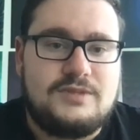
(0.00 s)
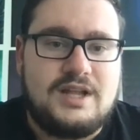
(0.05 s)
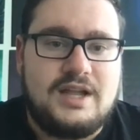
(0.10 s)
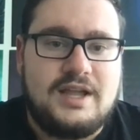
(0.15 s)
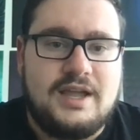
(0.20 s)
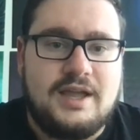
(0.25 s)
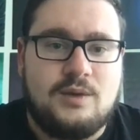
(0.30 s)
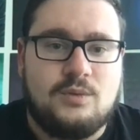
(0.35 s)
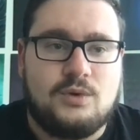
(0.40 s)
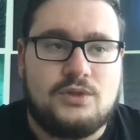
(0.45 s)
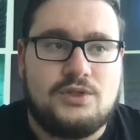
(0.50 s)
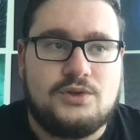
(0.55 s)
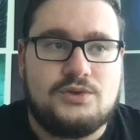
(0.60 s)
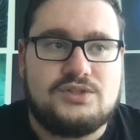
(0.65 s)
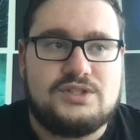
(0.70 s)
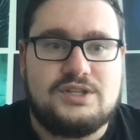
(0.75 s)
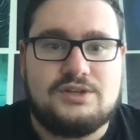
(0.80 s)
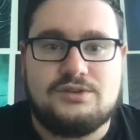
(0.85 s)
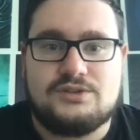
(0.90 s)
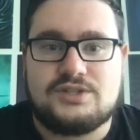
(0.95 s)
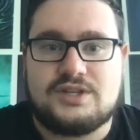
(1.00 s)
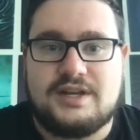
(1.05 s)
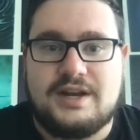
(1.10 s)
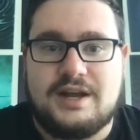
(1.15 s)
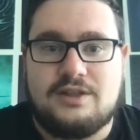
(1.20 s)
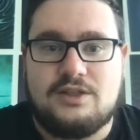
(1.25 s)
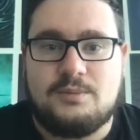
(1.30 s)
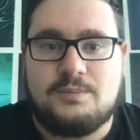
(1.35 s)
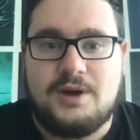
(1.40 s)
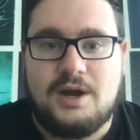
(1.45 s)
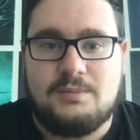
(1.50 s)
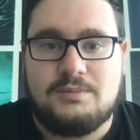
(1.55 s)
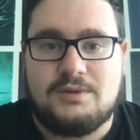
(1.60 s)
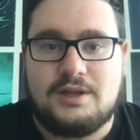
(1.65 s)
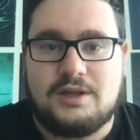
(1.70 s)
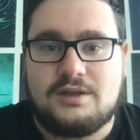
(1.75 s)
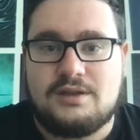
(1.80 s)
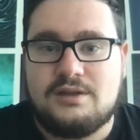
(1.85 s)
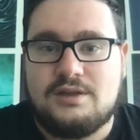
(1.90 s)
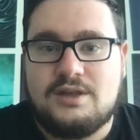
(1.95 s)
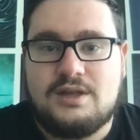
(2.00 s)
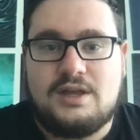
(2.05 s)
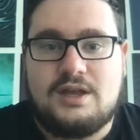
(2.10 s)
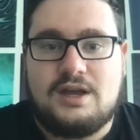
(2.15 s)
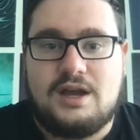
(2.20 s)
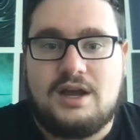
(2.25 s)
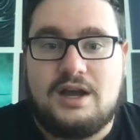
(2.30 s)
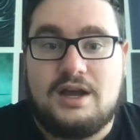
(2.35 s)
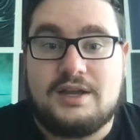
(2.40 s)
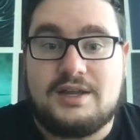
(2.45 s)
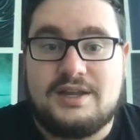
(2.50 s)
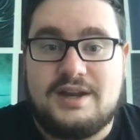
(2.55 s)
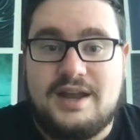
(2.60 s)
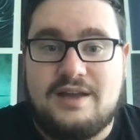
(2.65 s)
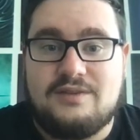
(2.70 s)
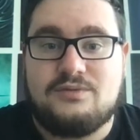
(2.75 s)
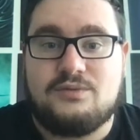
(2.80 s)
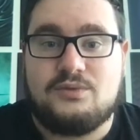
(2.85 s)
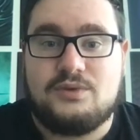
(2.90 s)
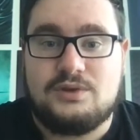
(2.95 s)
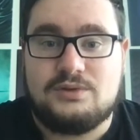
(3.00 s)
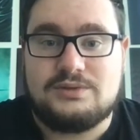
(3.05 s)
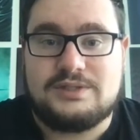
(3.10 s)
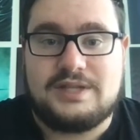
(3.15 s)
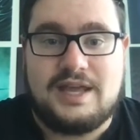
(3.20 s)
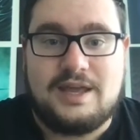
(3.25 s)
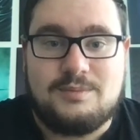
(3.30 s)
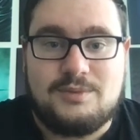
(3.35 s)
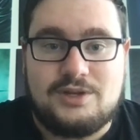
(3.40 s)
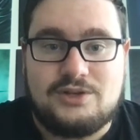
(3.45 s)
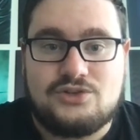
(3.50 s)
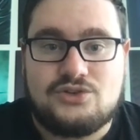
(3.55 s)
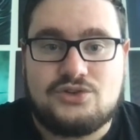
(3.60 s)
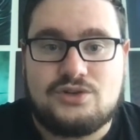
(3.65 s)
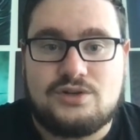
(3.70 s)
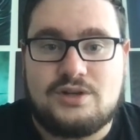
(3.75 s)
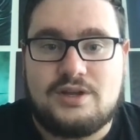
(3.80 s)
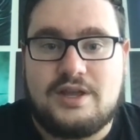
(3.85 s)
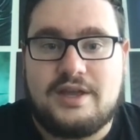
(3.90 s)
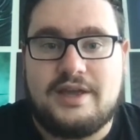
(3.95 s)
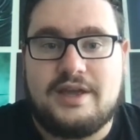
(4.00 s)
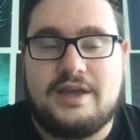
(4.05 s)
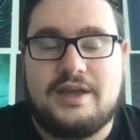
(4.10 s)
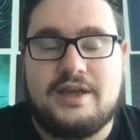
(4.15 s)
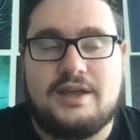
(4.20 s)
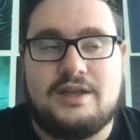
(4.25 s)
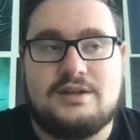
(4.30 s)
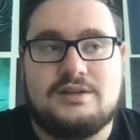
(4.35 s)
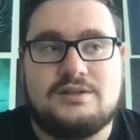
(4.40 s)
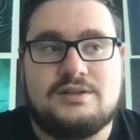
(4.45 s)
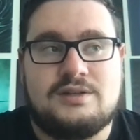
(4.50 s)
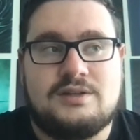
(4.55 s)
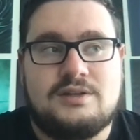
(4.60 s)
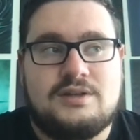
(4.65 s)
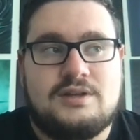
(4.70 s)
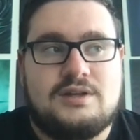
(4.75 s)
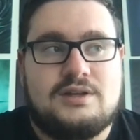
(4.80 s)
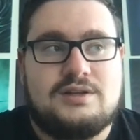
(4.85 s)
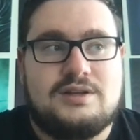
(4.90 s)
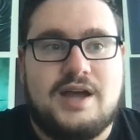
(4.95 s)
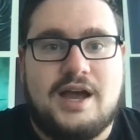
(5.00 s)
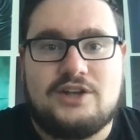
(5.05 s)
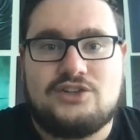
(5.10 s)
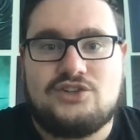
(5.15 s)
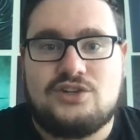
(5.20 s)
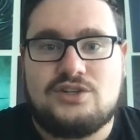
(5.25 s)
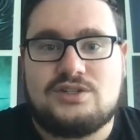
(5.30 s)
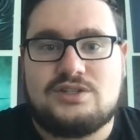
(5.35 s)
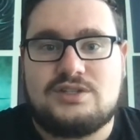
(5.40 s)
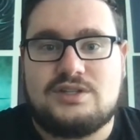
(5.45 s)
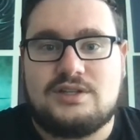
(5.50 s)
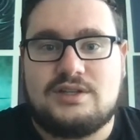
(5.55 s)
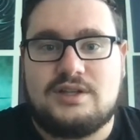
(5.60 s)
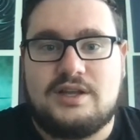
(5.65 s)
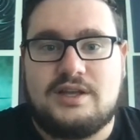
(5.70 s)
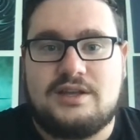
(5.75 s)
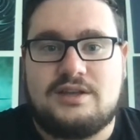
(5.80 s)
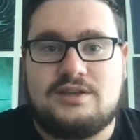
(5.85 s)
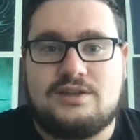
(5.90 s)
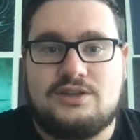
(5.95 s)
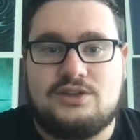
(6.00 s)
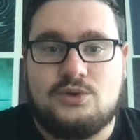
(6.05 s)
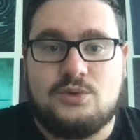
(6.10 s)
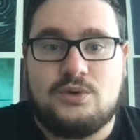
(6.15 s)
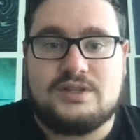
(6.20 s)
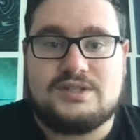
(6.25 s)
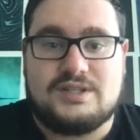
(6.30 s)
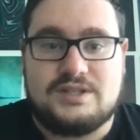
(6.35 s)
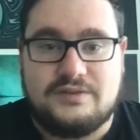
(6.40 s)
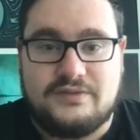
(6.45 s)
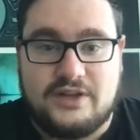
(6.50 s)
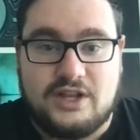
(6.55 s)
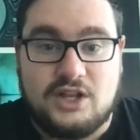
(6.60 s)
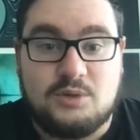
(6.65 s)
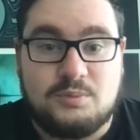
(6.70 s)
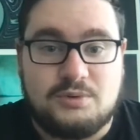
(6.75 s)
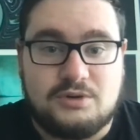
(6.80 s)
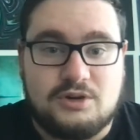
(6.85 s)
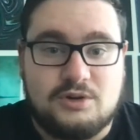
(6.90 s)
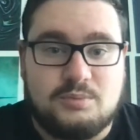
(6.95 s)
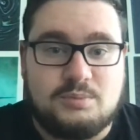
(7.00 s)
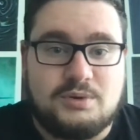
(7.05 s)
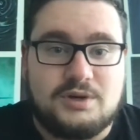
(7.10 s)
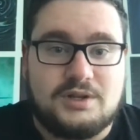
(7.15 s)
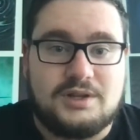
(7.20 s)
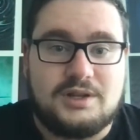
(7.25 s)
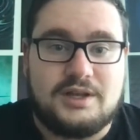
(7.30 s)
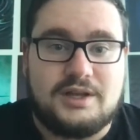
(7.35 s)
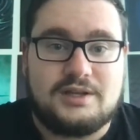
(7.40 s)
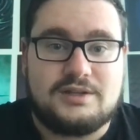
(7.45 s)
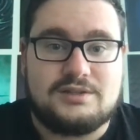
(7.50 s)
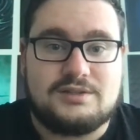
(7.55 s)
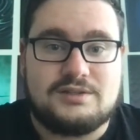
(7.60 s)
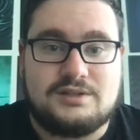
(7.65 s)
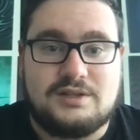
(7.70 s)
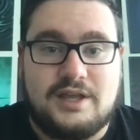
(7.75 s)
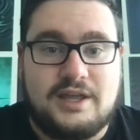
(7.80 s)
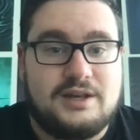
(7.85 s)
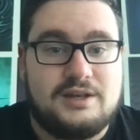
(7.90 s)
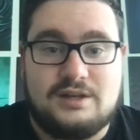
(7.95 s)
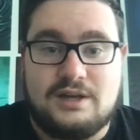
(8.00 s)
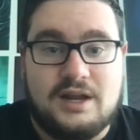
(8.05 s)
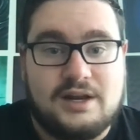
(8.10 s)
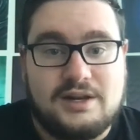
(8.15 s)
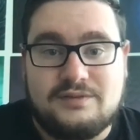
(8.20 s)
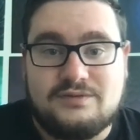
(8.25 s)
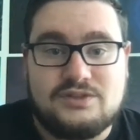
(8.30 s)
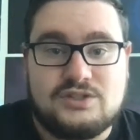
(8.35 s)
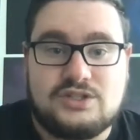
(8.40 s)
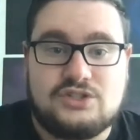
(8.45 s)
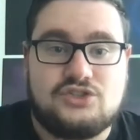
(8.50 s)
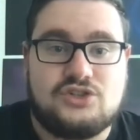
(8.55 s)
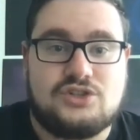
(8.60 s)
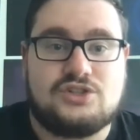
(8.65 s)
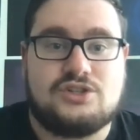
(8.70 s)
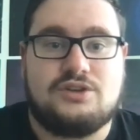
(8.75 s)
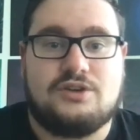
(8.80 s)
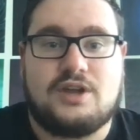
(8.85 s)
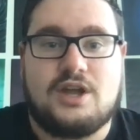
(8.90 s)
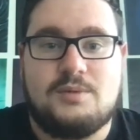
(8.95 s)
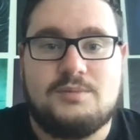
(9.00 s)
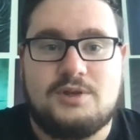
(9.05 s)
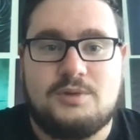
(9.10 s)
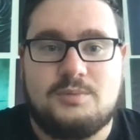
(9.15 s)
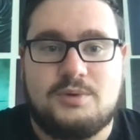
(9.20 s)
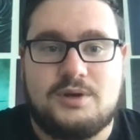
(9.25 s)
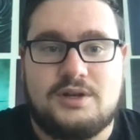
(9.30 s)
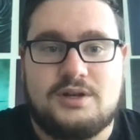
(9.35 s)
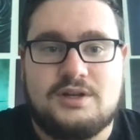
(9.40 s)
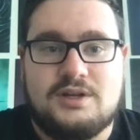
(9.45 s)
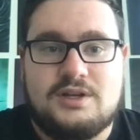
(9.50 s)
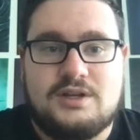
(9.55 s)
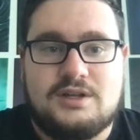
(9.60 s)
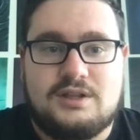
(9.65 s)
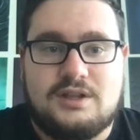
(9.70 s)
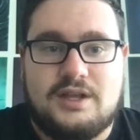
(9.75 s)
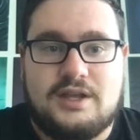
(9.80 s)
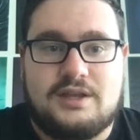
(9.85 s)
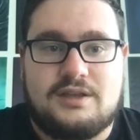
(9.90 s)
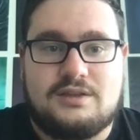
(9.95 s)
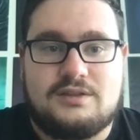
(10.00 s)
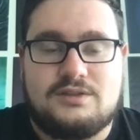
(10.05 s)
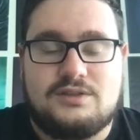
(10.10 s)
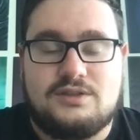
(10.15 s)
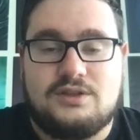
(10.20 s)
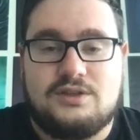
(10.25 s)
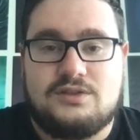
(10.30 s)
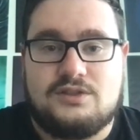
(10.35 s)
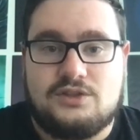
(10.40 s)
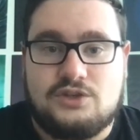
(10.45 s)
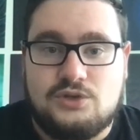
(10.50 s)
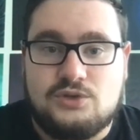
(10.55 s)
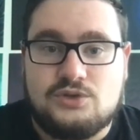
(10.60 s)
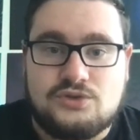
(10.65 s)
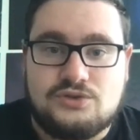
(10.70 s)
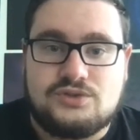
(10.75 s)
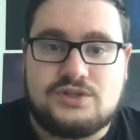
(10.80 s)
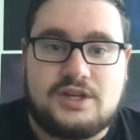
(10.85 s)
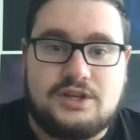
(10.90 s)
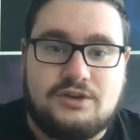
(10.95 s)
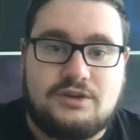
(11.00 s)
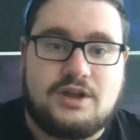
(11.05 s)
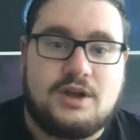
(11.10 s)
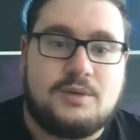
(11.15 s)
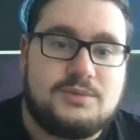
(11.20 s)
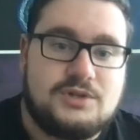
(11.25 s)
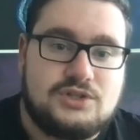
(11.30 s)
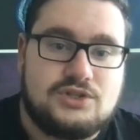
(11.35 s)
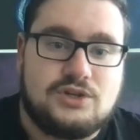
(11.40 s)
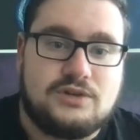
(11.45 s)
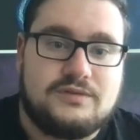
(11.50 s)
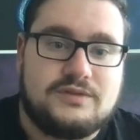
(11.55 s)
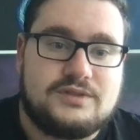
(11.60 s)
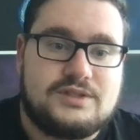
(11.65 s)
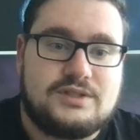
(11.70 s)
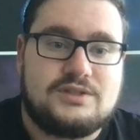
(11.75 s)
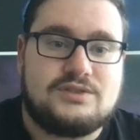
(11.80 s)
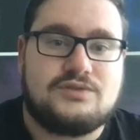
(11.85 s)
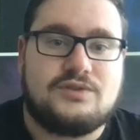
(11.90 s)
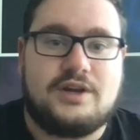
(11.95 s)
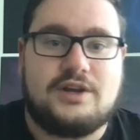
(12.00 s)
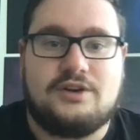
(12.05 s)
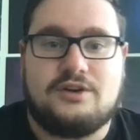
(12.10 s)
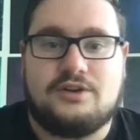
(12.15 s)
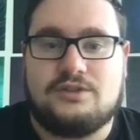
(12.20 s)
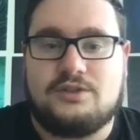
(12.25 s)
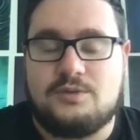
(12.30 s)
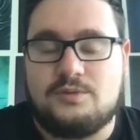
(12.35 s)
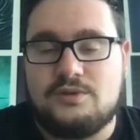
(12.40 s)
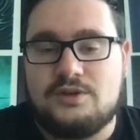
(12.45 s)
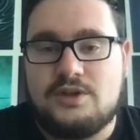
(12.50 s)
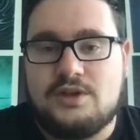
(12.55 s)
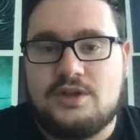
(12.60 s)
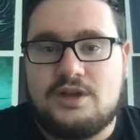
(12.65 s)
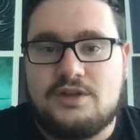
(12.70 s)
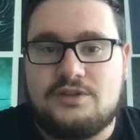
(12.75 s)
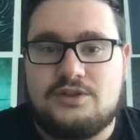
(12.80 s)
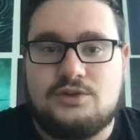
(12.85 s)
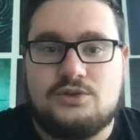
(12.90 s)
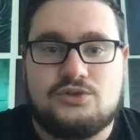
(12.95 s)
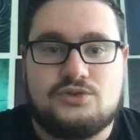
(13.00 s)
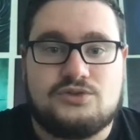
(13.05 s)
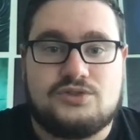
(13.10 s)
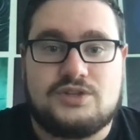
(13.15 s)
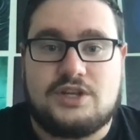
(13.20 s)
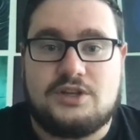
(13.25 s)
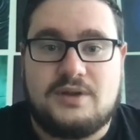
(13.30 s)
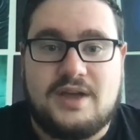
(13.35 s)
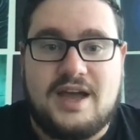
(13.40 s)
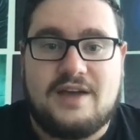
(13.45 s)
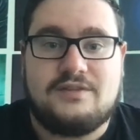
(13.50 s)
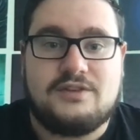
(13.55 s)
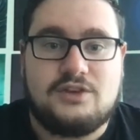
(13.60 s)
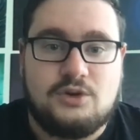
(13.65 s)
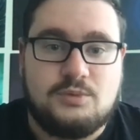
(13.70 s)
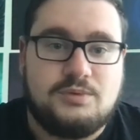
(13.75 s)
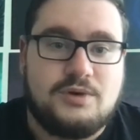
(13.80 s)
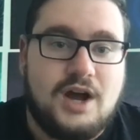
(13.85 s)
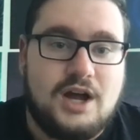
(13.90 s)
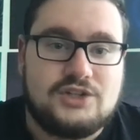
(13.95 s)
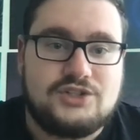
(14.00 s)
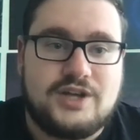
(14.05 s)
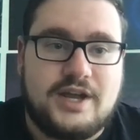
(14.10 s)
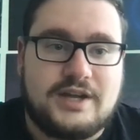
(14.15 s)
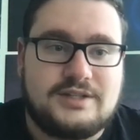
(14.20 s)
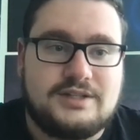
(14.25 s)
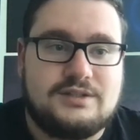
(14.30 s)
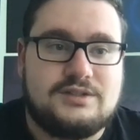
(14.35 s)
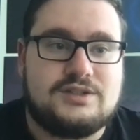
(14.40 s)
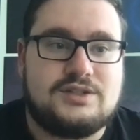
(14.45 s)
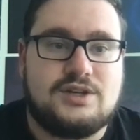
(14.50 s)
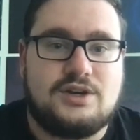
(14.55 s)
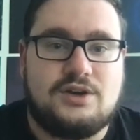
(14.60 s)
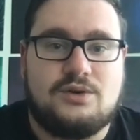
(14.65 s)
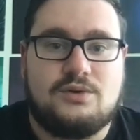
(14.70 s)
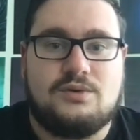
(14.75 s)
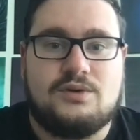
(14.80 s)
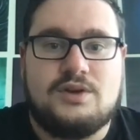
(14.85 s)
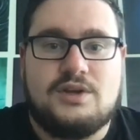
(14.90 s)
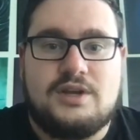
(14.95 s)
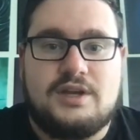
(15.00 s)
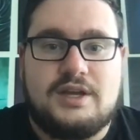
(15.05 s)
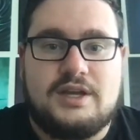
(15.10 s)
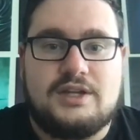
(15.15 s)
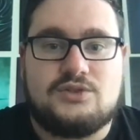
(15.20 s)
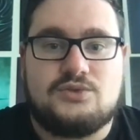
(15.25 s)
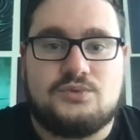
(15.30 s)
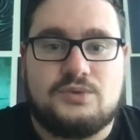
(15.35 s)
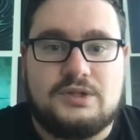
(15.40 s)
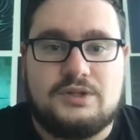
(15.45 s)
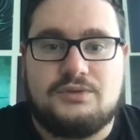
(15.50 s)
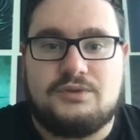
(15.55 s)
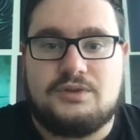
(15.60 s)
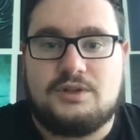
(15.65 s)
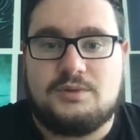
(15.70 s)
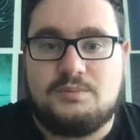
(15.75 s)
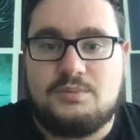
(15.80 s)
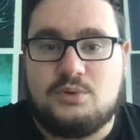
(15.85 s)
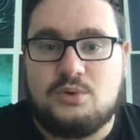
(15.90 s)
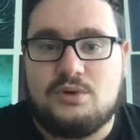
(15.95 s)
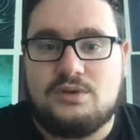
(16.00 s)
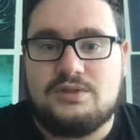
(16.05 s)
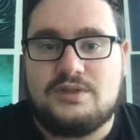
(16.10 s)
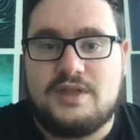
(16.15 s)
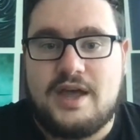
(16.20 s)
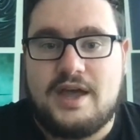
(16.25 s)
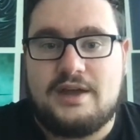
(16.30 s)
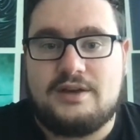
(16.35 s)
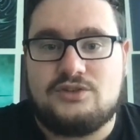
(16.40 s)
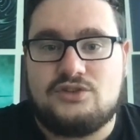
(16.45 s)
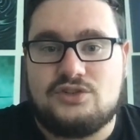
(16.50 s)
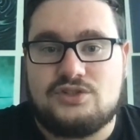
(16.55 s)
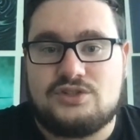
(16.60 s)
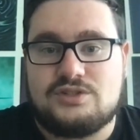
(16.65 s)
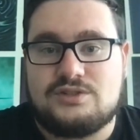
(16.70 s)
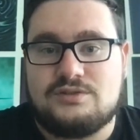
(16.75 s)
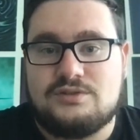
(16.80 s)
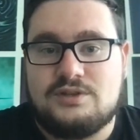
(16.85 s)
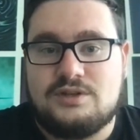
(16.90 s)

And when those secrets get out in the public, it can have real damage, and not just to like you as a developer, but like, and not even just to your company, but like the users that your company services, right, or the users that you have in your project. And so it's really, really important that just.